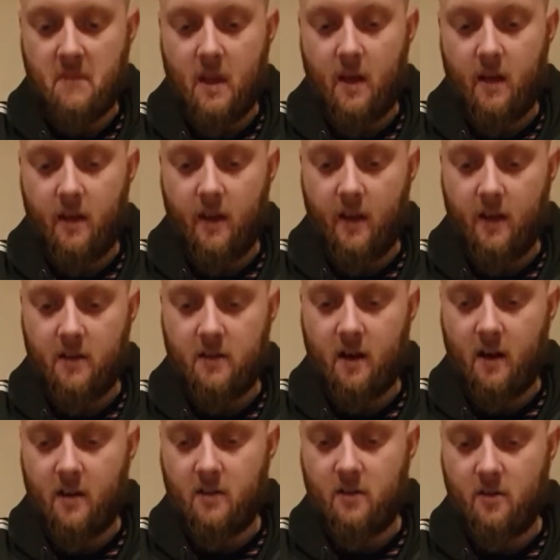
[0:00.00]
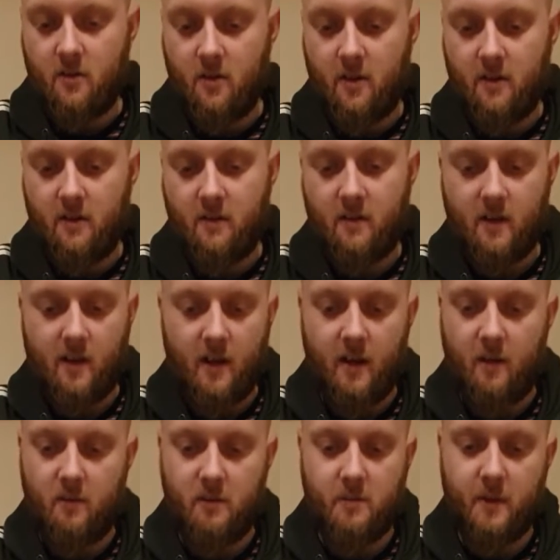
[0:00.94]
yeah, this card's annoying. And
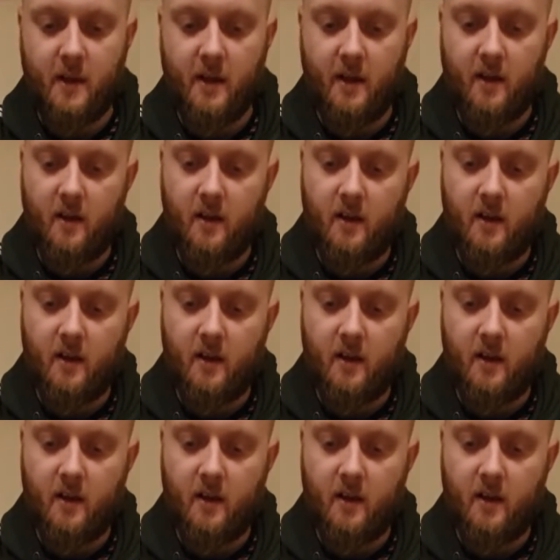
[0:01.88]
he was playing it.